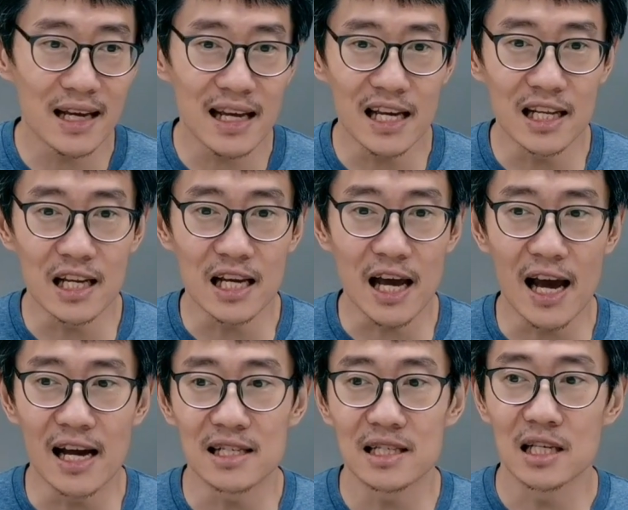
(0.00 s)
it
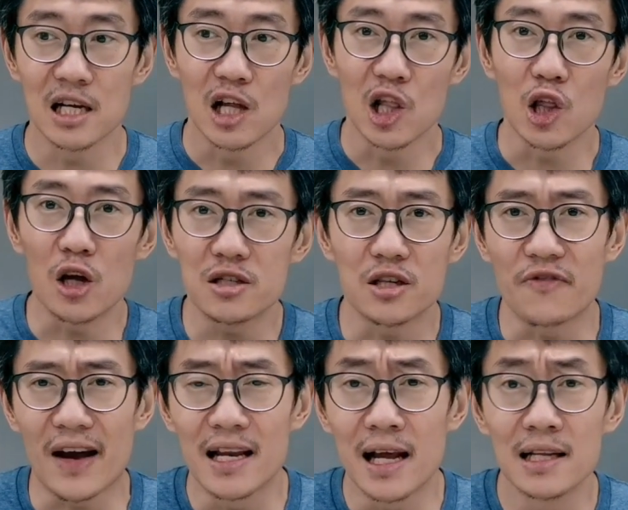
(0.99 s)
has lots of
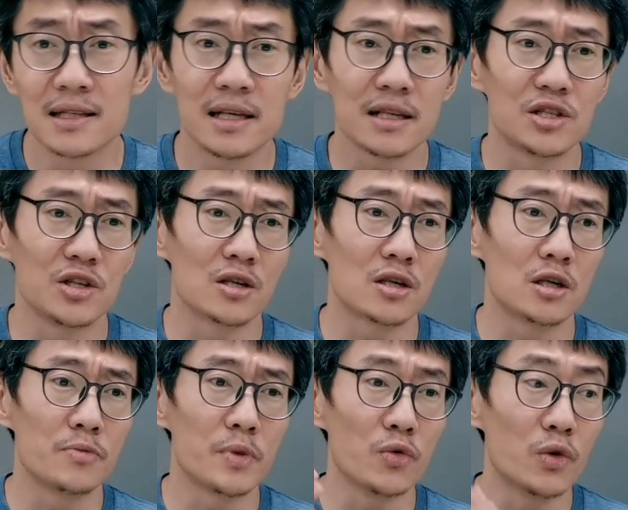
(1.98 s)
analytics. You're not going to
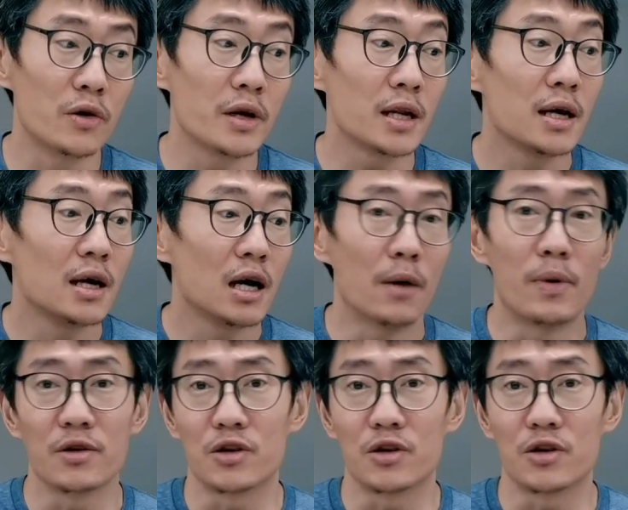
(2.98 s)
be worried about your